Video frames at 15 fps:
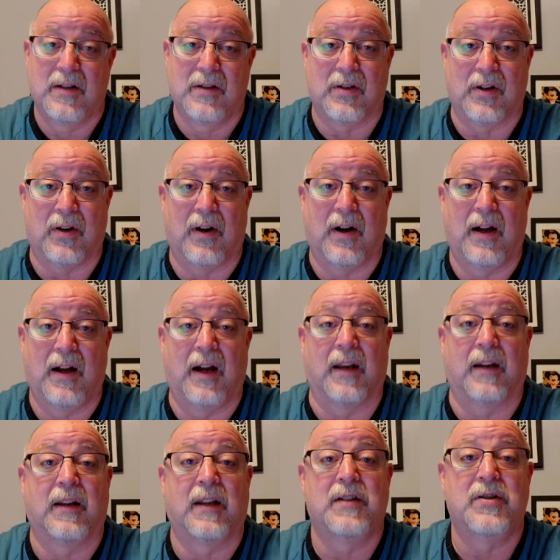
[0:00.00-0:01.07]
So
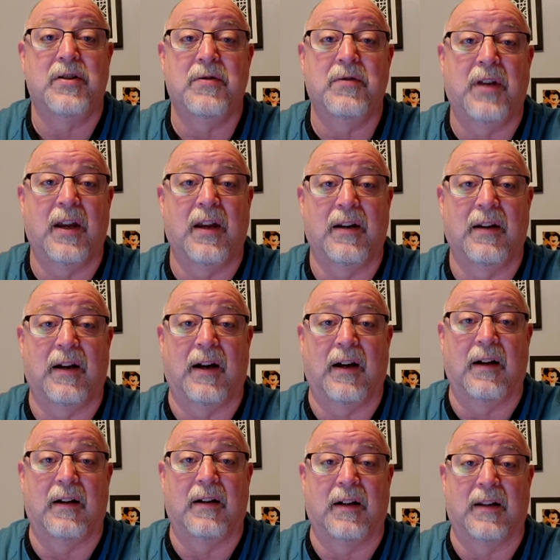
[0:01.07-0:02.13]
unless you've been
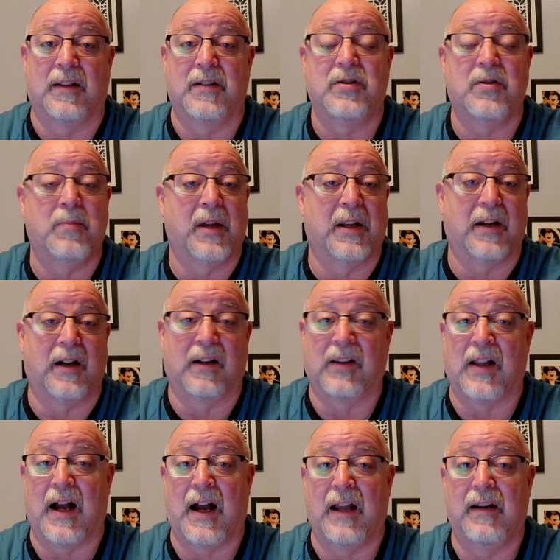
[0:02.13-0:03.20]
there a
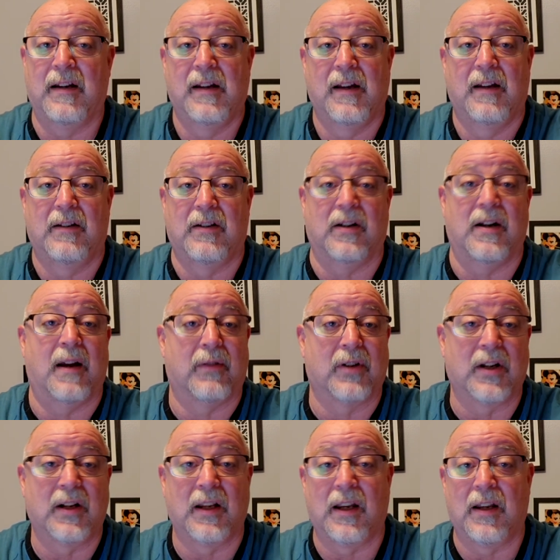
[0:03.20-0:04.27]
lot, you're never
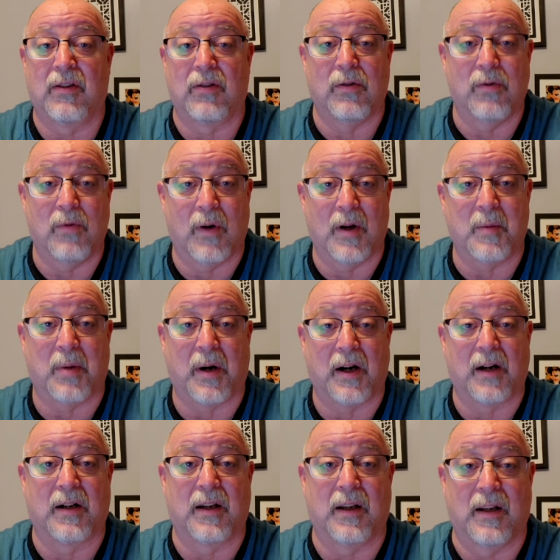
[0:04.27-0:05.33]
going to get through one
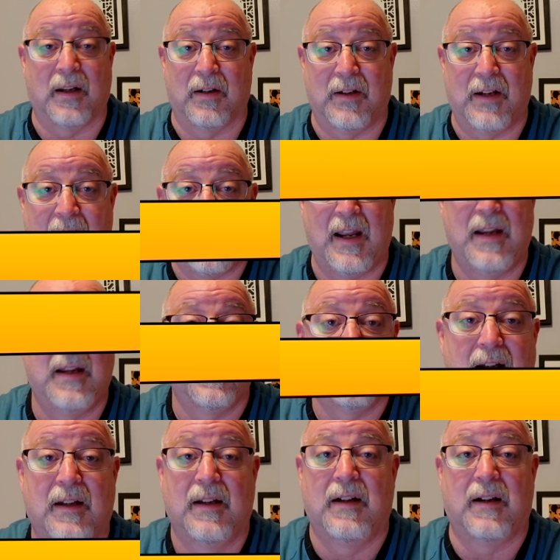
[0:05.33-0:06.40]
park in a day.
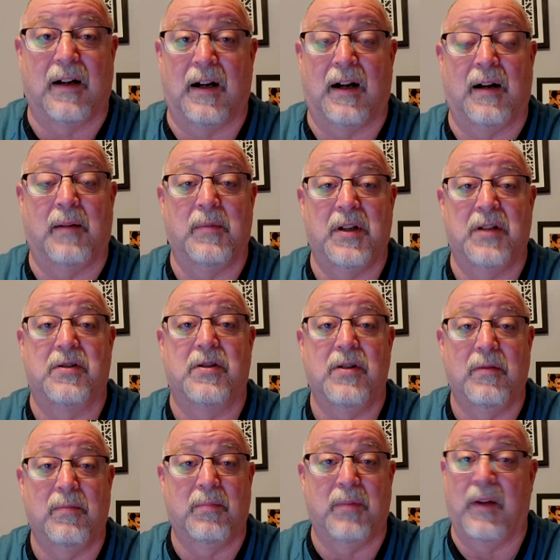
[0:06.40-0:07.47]

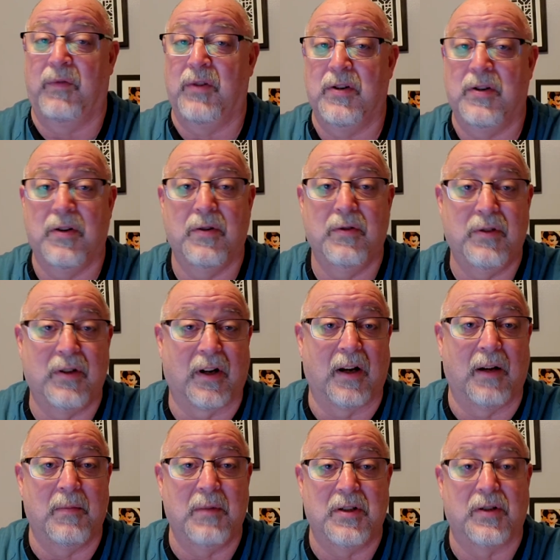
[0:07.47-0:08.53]
If you do, you're
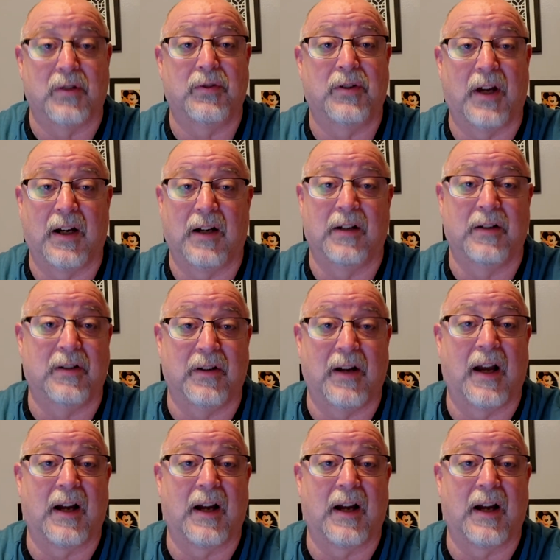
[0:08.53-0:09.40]
going to be so tired, you're